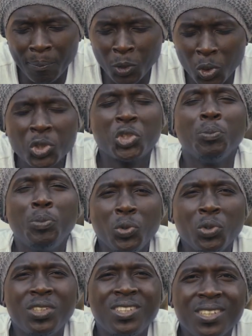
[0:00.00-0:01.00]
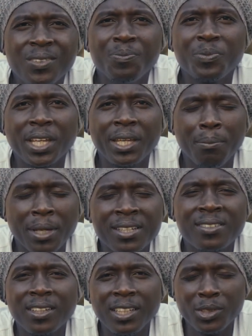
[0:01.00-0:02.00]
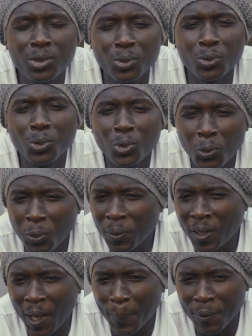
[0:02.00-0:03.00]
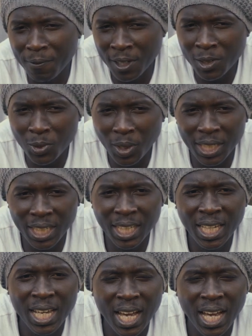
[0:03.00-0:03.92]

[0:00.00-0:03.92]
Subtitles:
contribute immensely to who we become eventually.